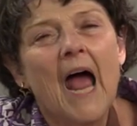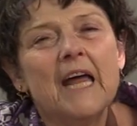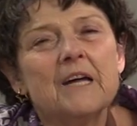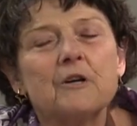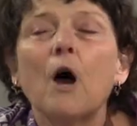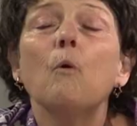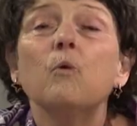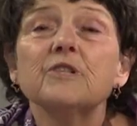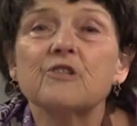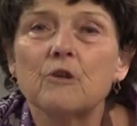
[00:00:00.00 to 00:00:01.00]
It
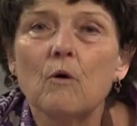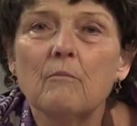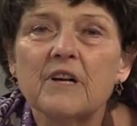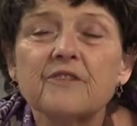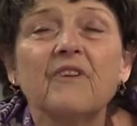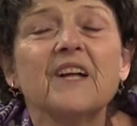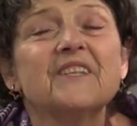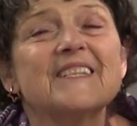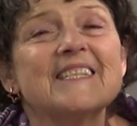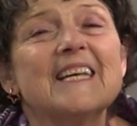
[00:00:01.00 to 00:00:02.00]
was so much
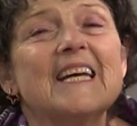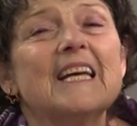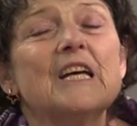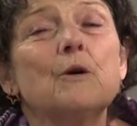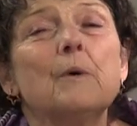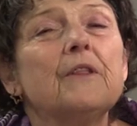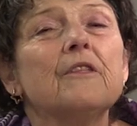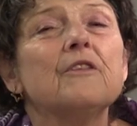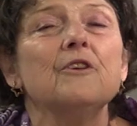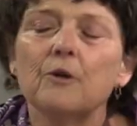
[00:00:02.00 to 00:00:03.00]
fun singing with
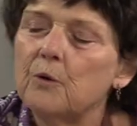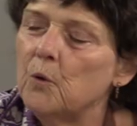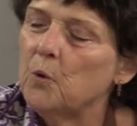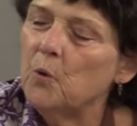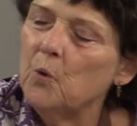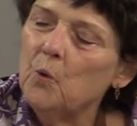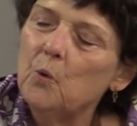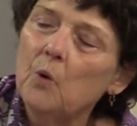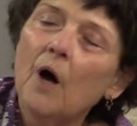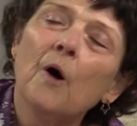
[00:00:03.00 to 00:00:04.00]
you
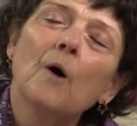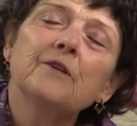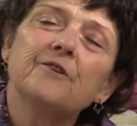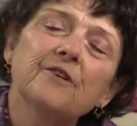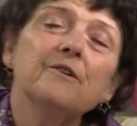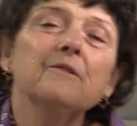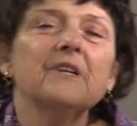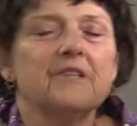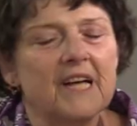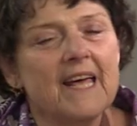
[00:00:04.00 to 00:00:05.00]

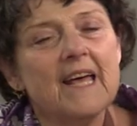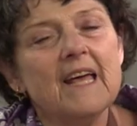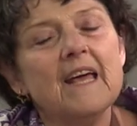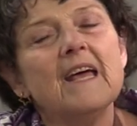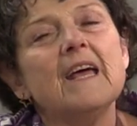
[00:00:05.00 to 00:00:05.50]
today.